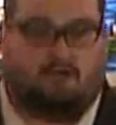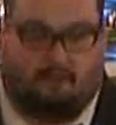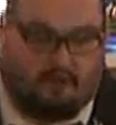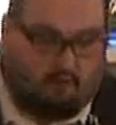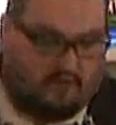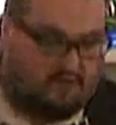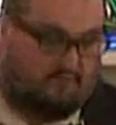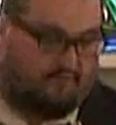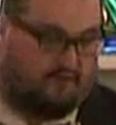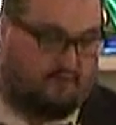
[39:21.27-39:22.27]
So, my
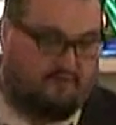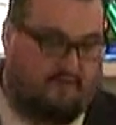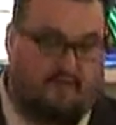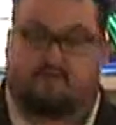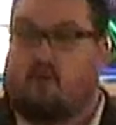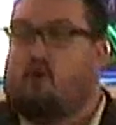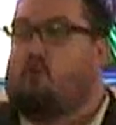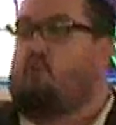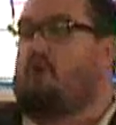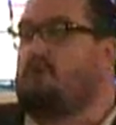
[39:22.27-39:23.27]
question for you is this
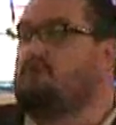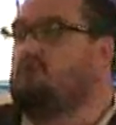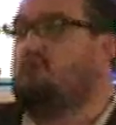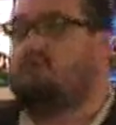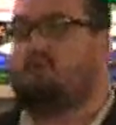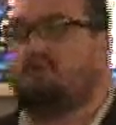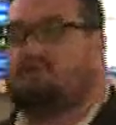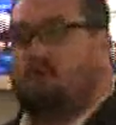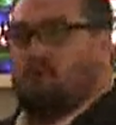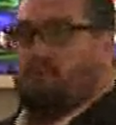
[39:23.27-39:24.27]
What are you doing with
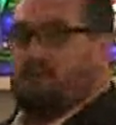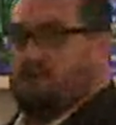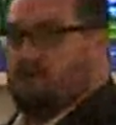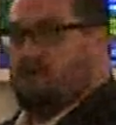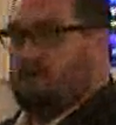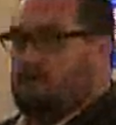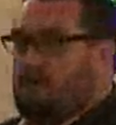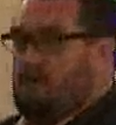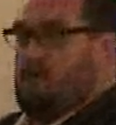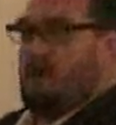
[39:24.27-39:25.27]
this hope?
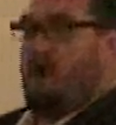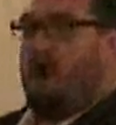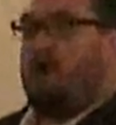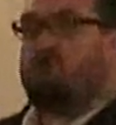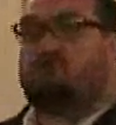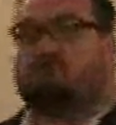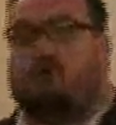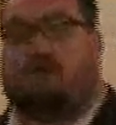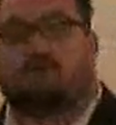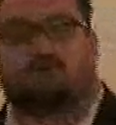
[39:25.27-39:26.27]
Are you
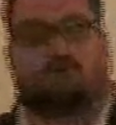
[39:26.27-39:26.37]
trying